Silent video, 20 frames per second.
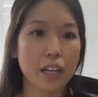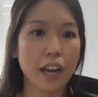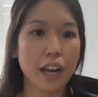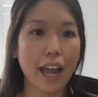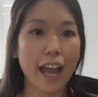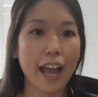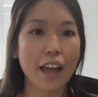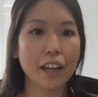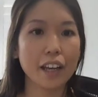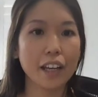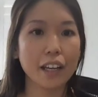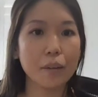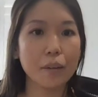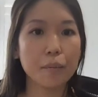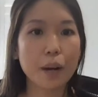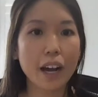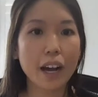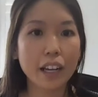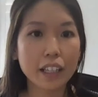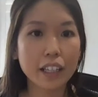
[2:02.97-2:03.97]
and
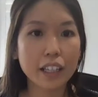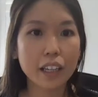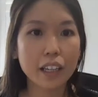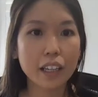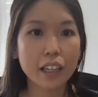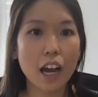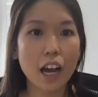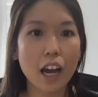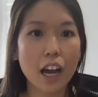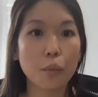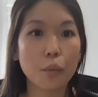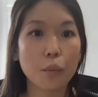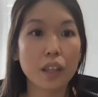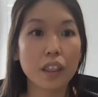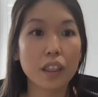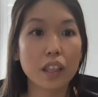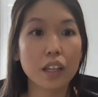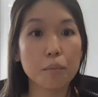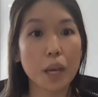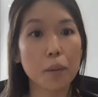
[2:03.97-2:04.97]
anybody
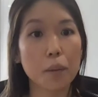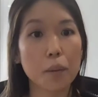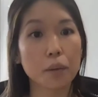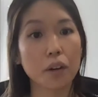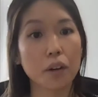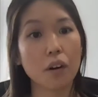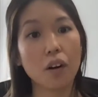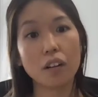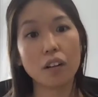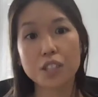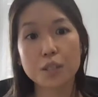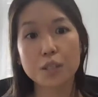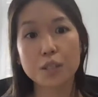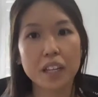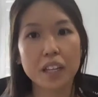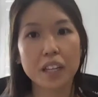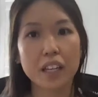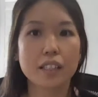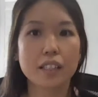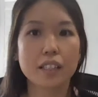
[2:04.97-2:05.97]
within pay-per-call, just
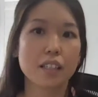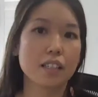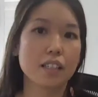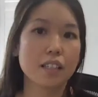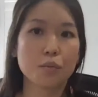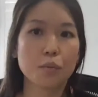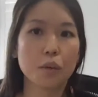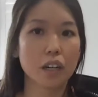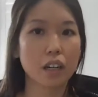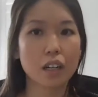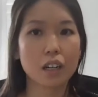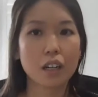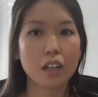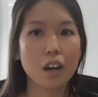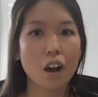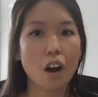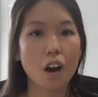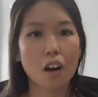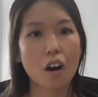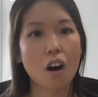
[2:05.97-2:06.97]
because this is where
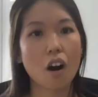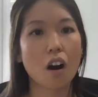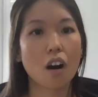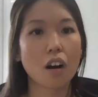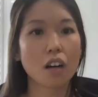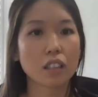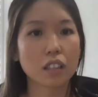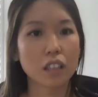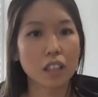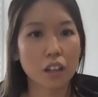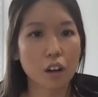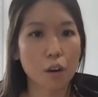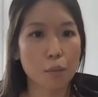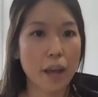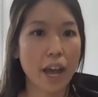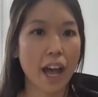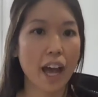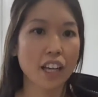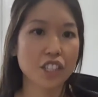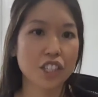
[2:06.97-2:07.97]
our heart and our
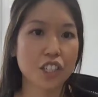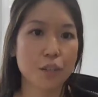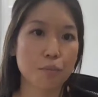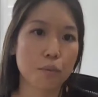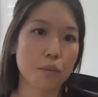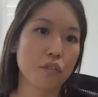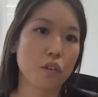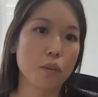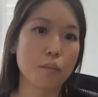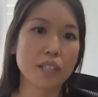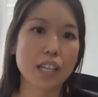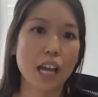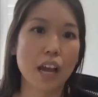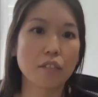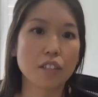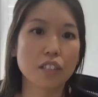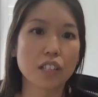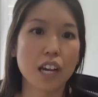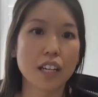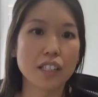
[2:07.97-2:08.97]
passion in performance
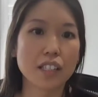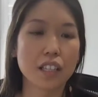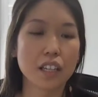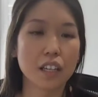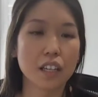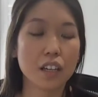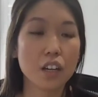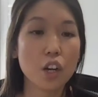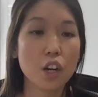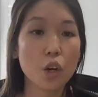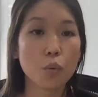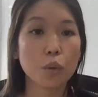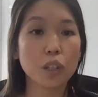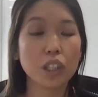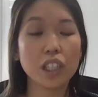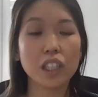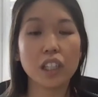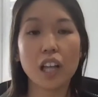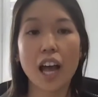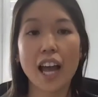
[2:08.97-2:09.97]
advertising
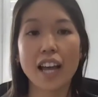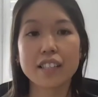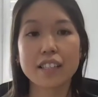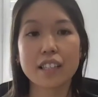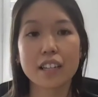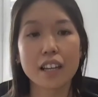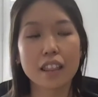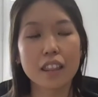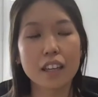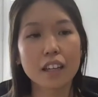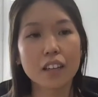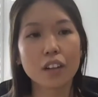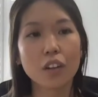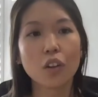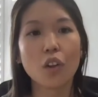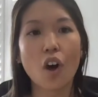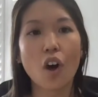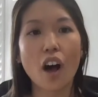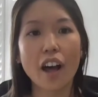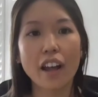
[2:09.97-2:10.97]
really lies. And I think a
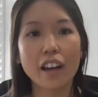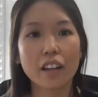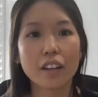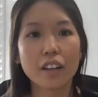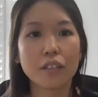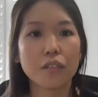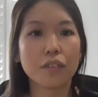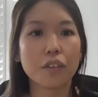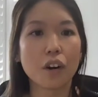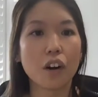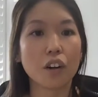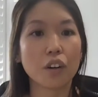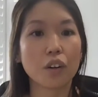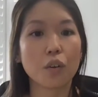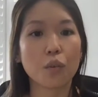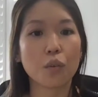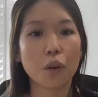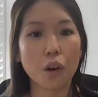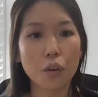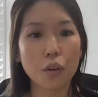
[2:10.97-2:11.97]
lot of our
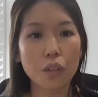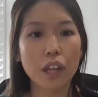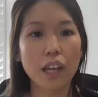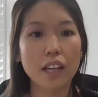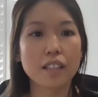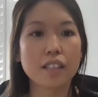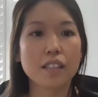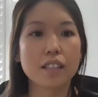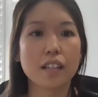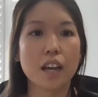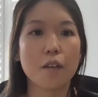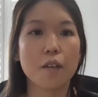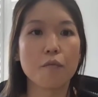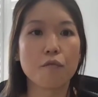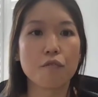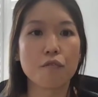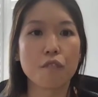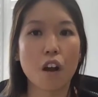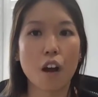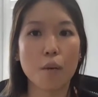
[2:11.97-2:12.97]
growth has stemmed
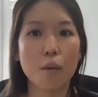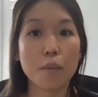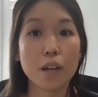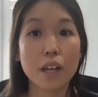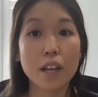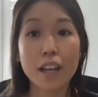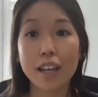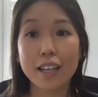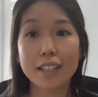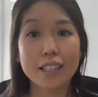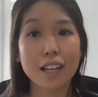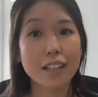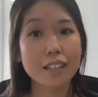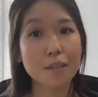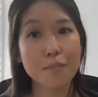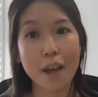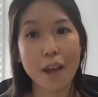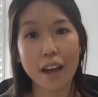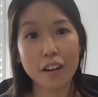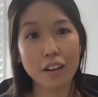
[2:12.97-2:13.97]
from, it doesn't
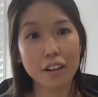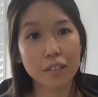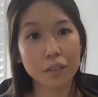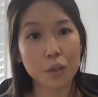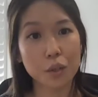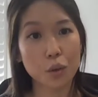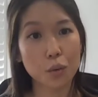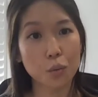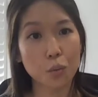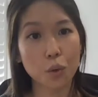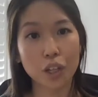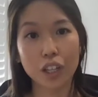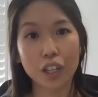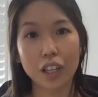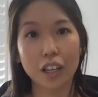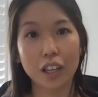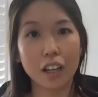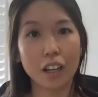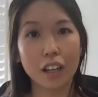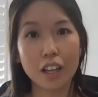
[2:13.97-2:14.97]
matter if you are
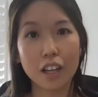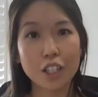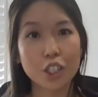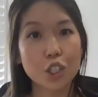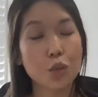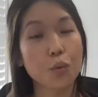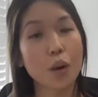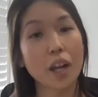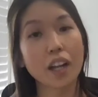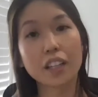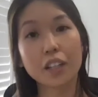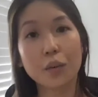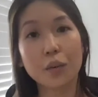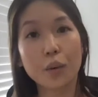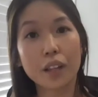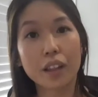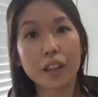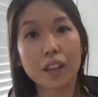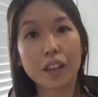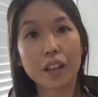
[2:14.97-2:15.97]
working directly
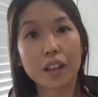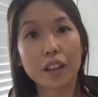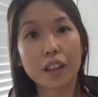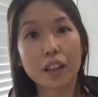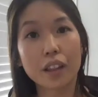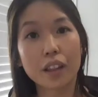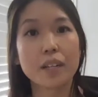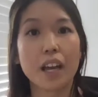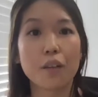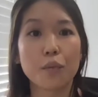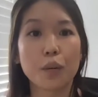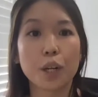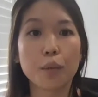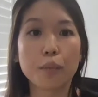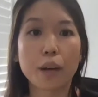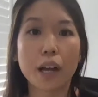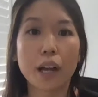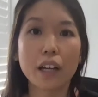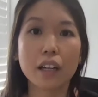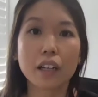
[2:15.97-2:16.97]
with somebody at
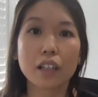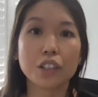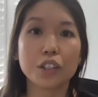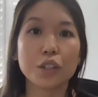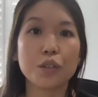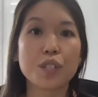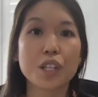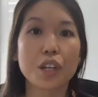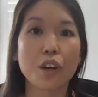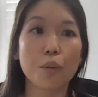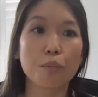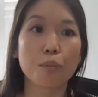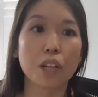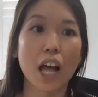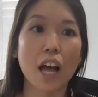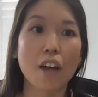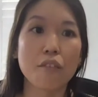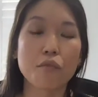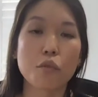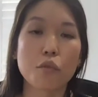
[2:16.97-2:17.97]
Ringba using our
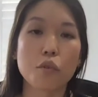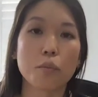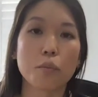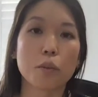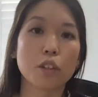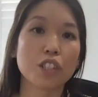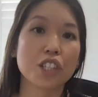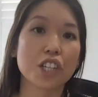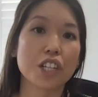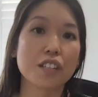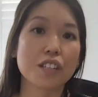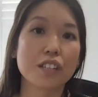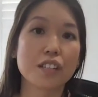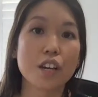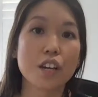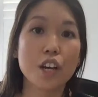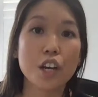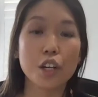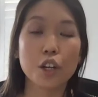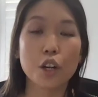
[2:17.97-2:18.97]
platform or
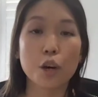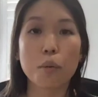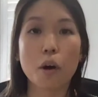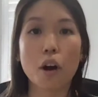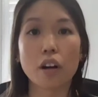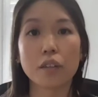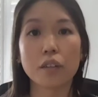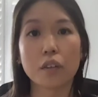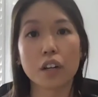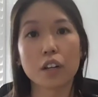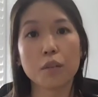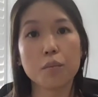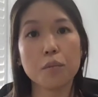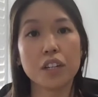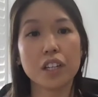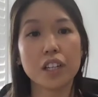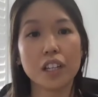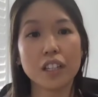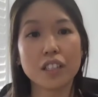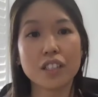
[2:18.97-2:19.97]
just, you know, part of our
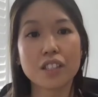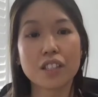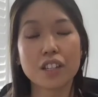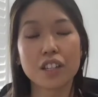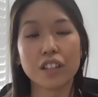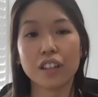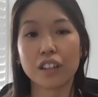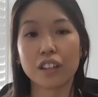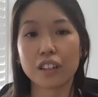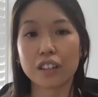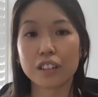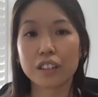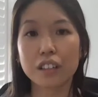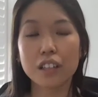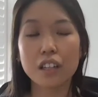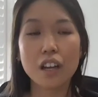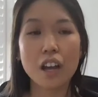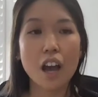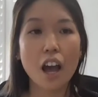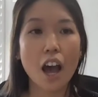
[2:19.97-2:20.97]
communities to learn.
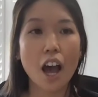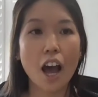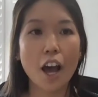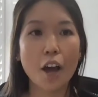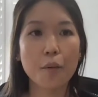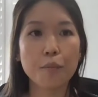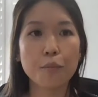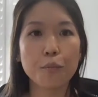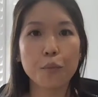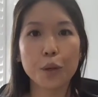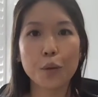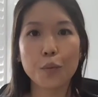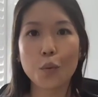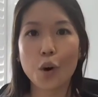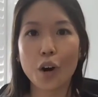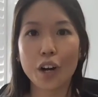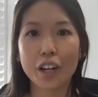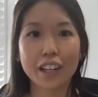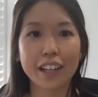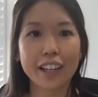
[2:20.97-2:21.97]
We
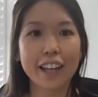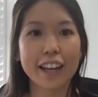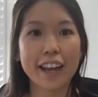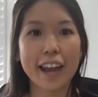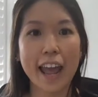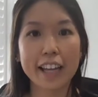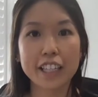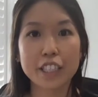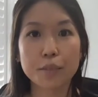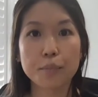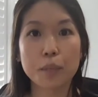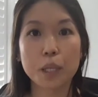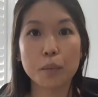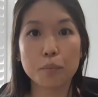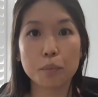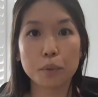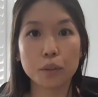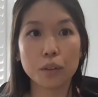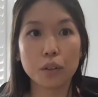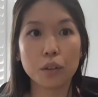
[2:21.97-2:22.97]
want to connect
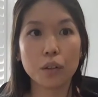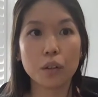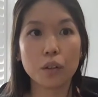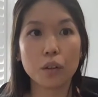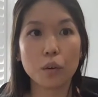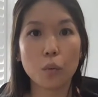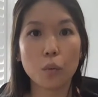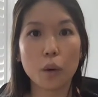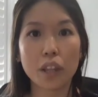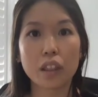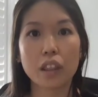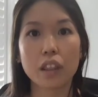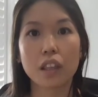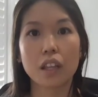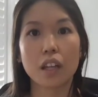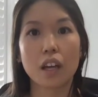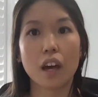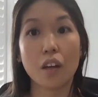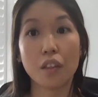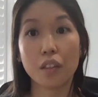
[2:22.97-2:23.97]
people with
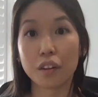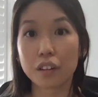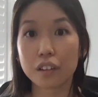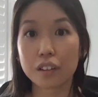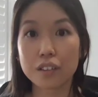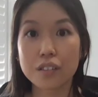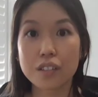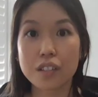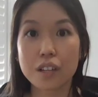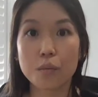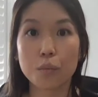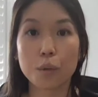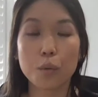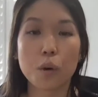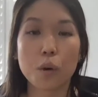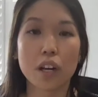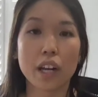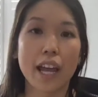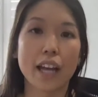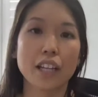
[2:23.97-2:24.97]
others, and we
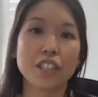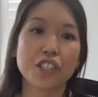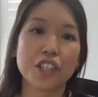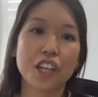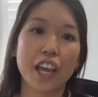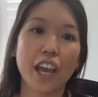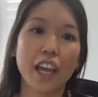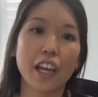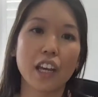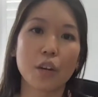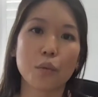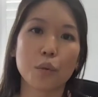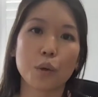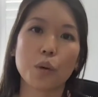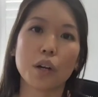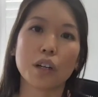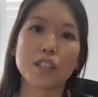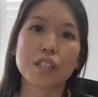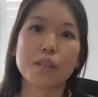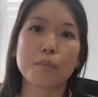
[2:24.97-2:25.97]
want to educate, and we
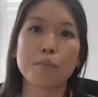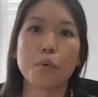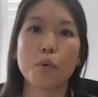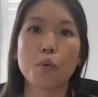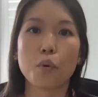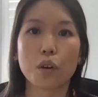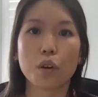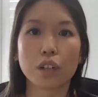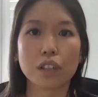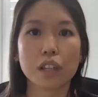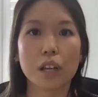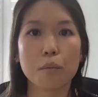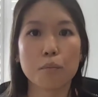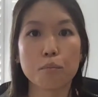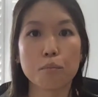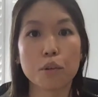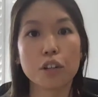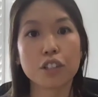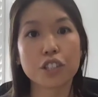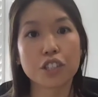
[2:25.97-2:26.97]
want to support and
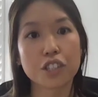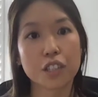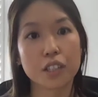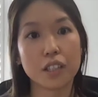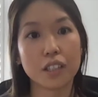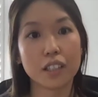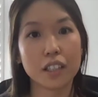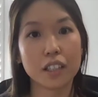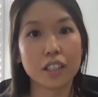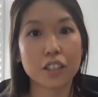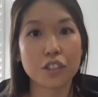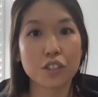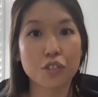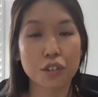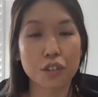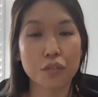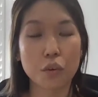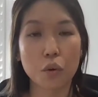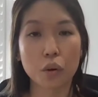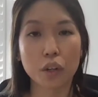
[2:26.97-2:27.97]
push the industry
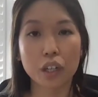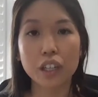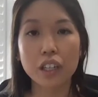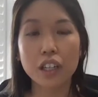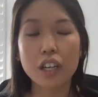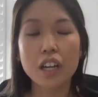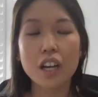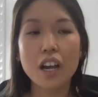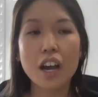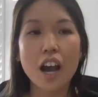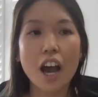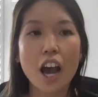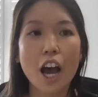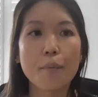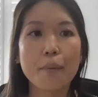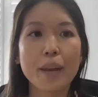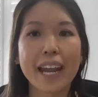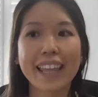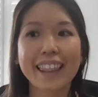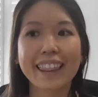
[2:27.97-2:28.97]
forward. And
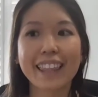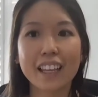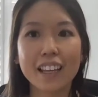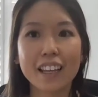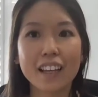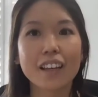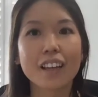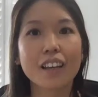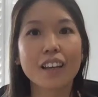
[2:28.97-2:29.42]
I think